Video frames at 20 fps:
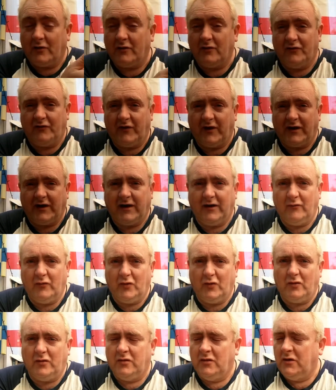I know I could drink it.
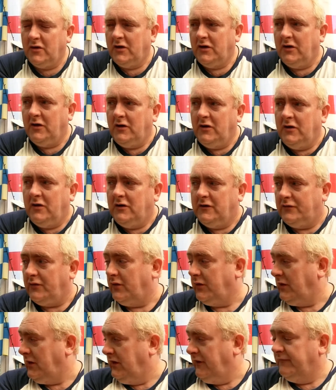But
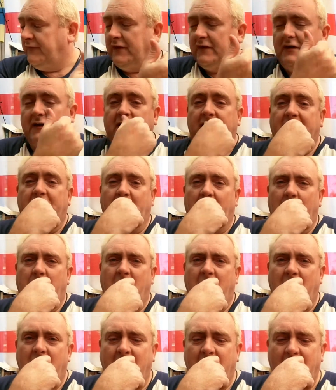so anyway, I lifted the lid up
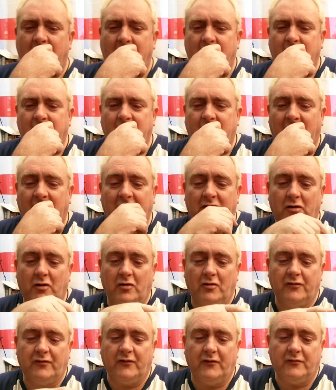and I
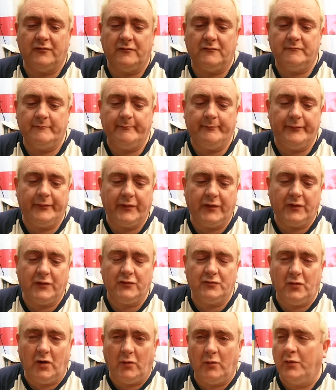looked, and
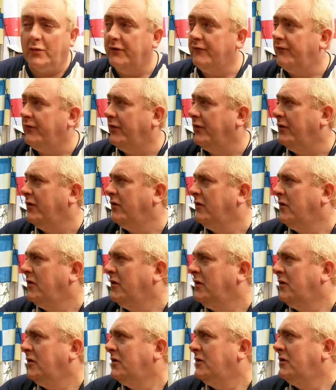the one with the
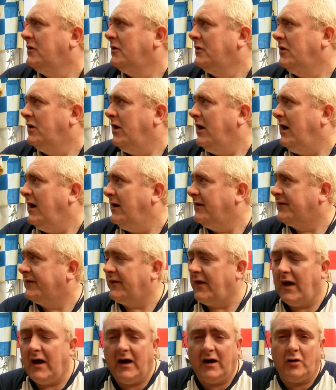S
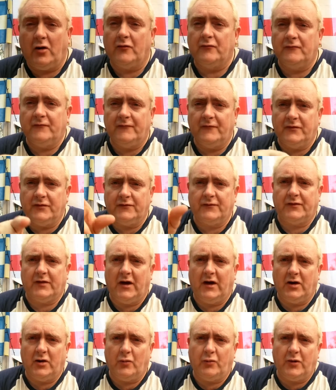star on for the
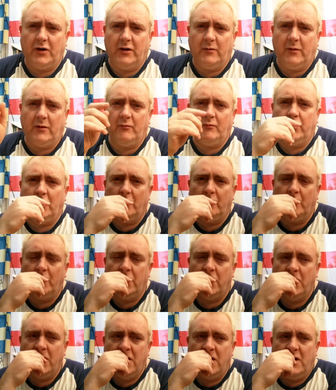Star of Premium
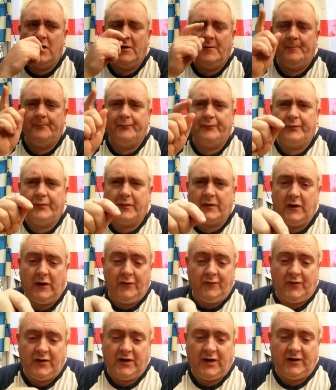pump
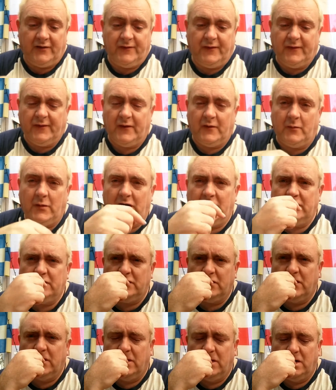is connected to the
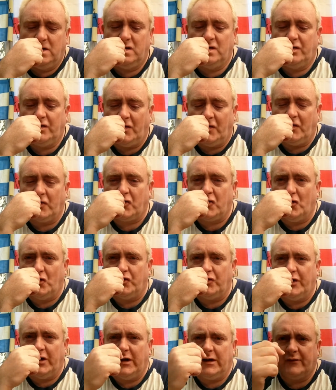mild. I thought,
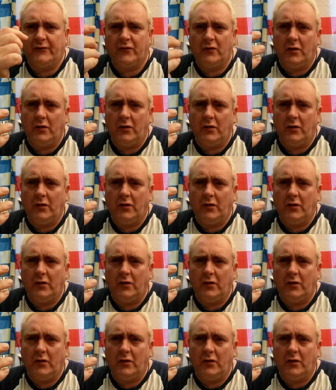good that.